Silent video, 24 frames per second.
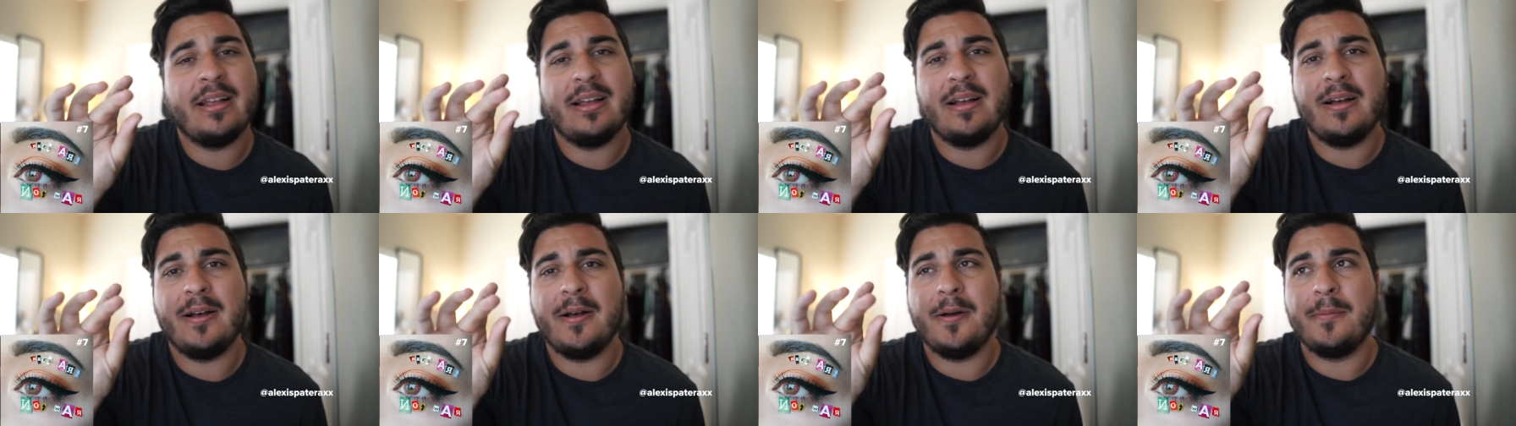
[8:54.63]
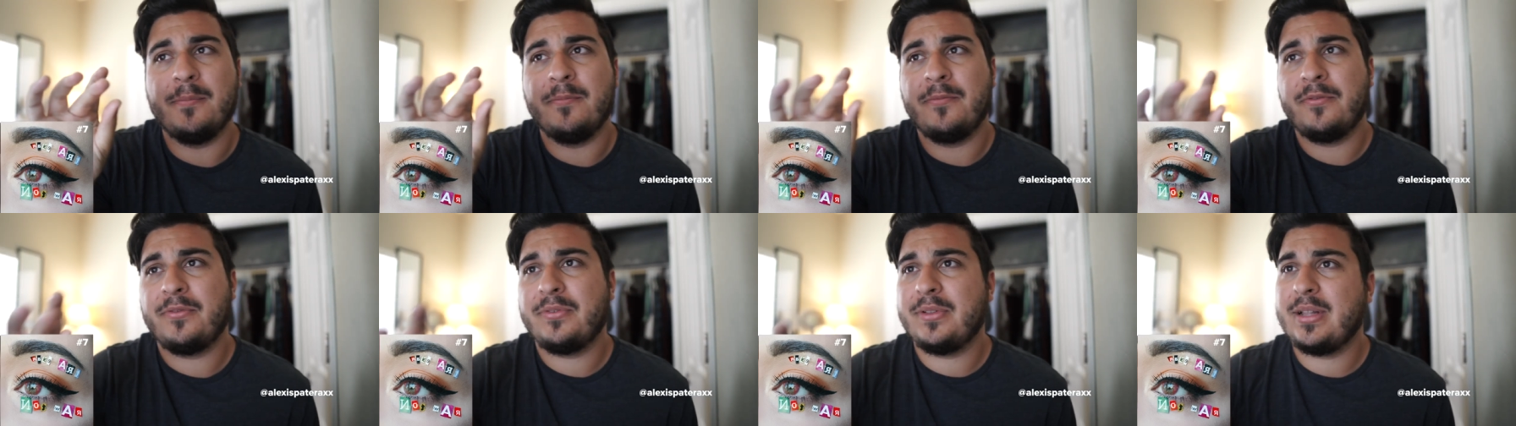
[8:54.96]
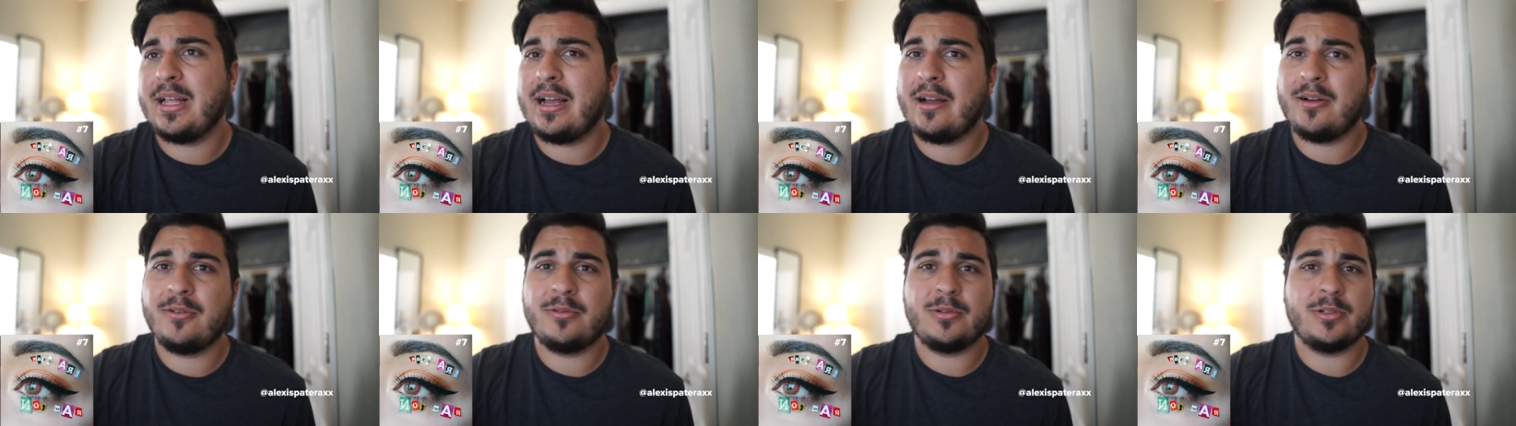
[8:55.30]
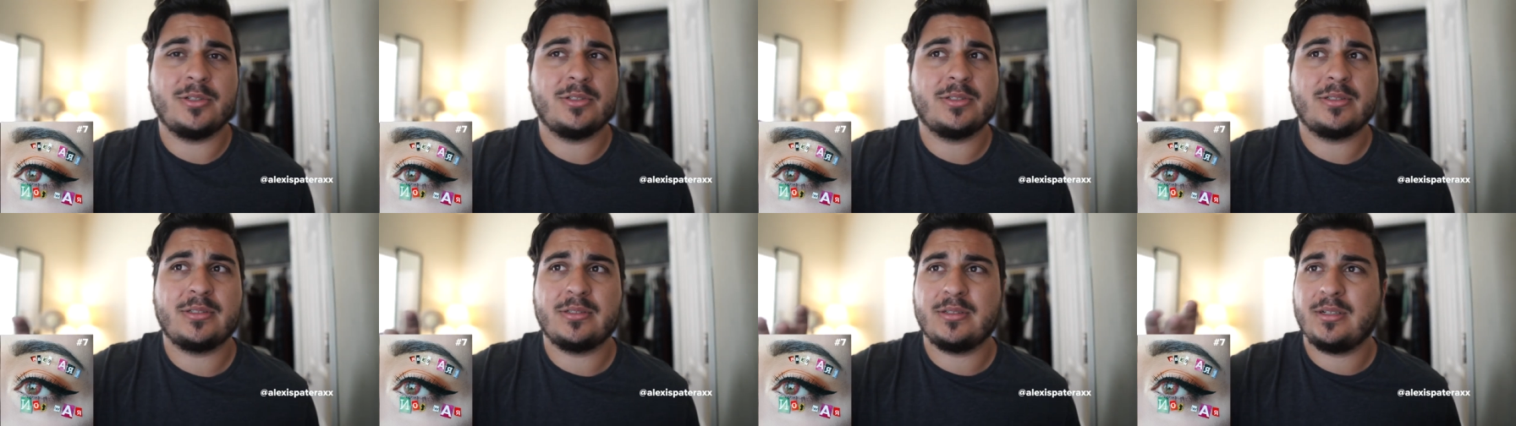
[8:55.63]
um,
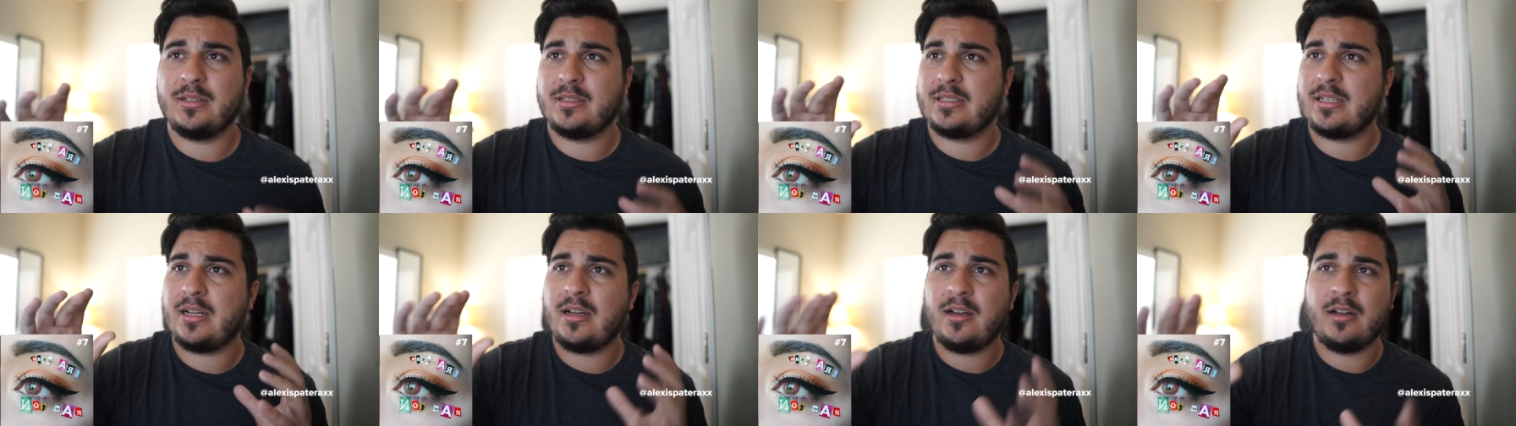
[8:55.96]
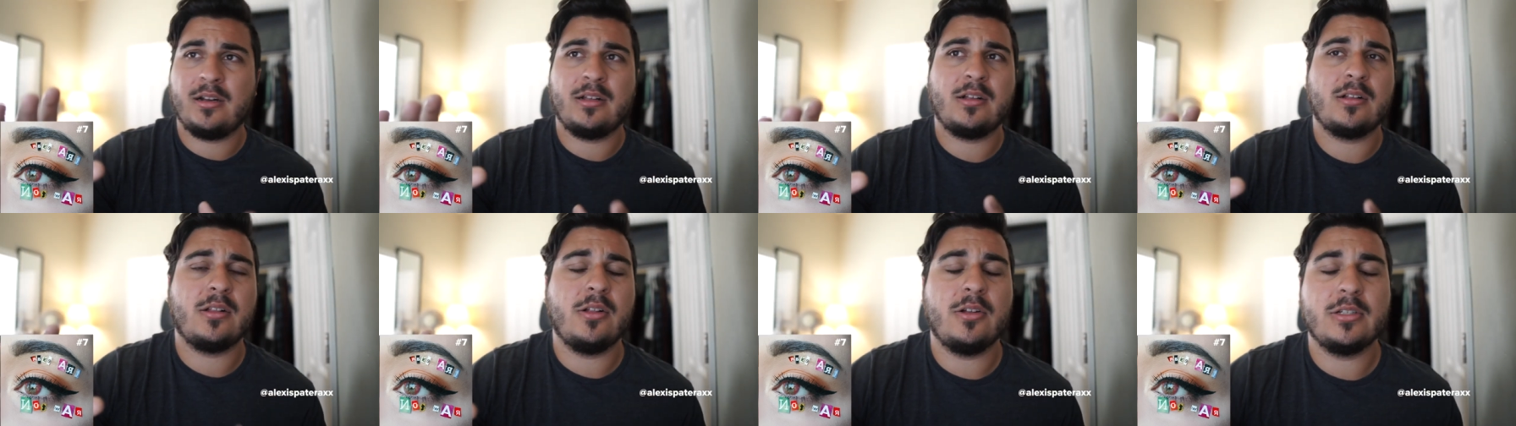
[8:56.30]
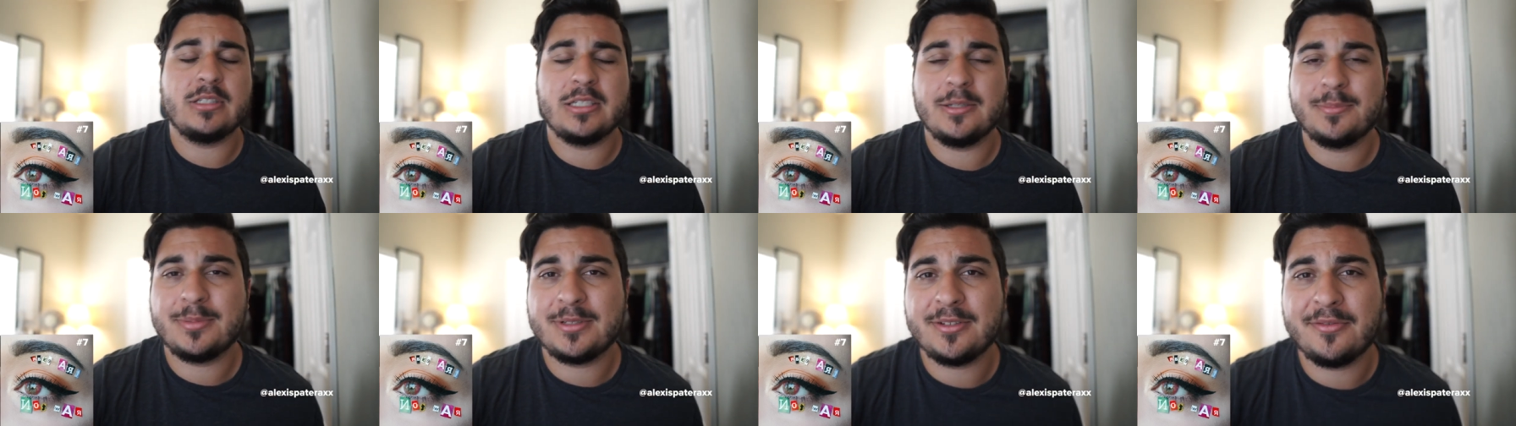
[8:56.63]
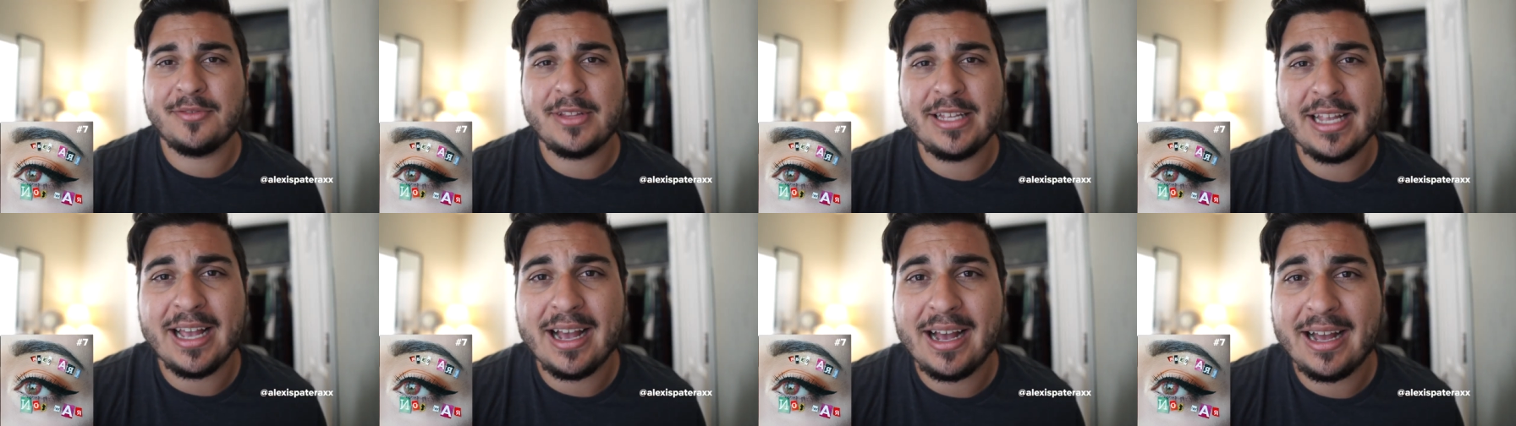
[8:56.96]
flowers, a ton of close-ups
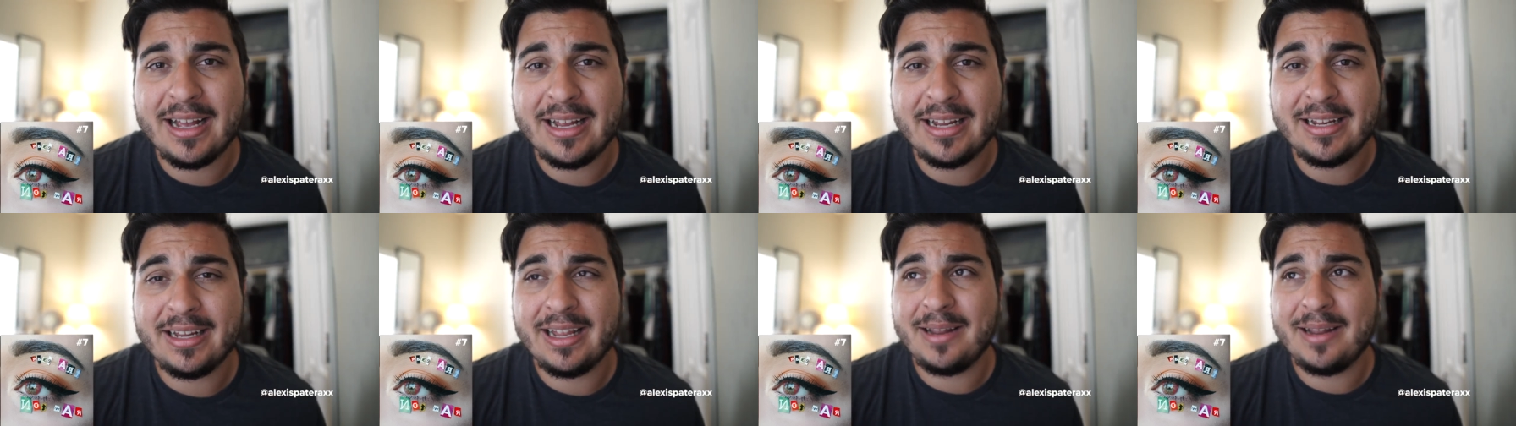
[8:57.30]
of the eye,